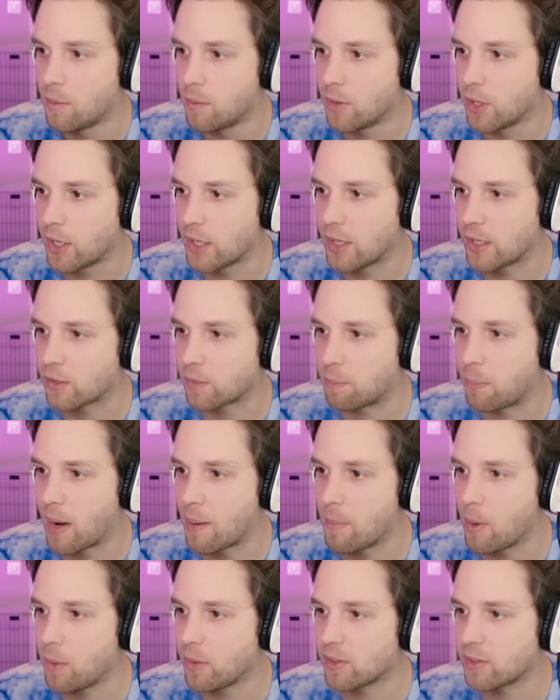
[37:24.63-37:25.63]
Look at this.
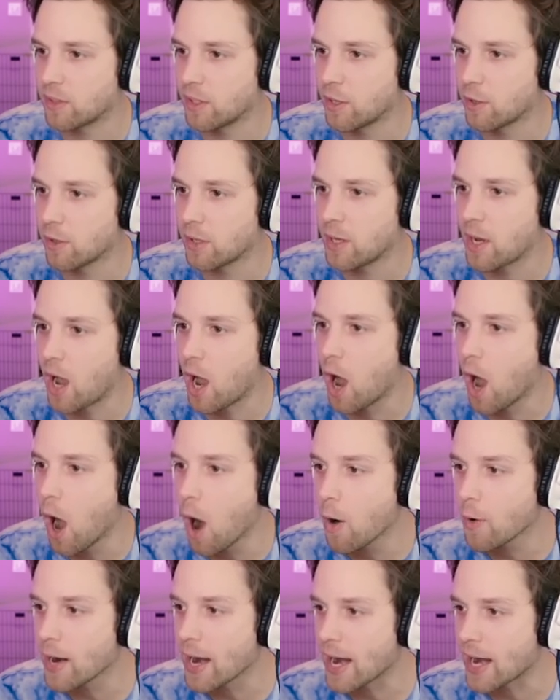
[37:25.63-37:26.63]
Bumbo is literally
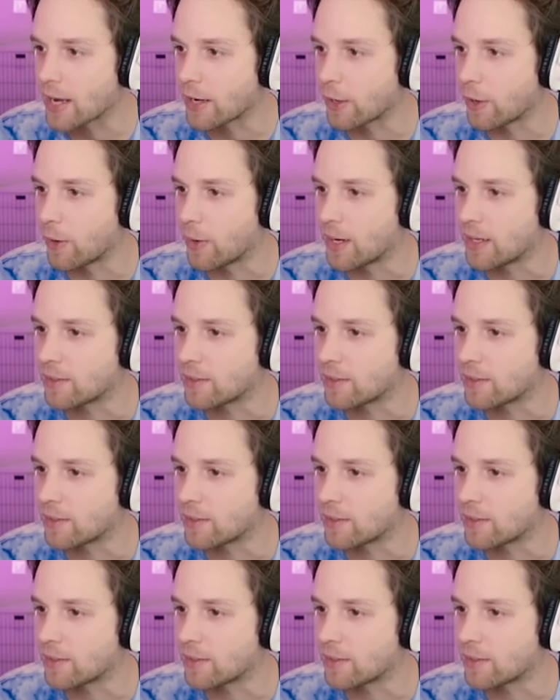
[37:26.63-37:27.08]
owning, dude.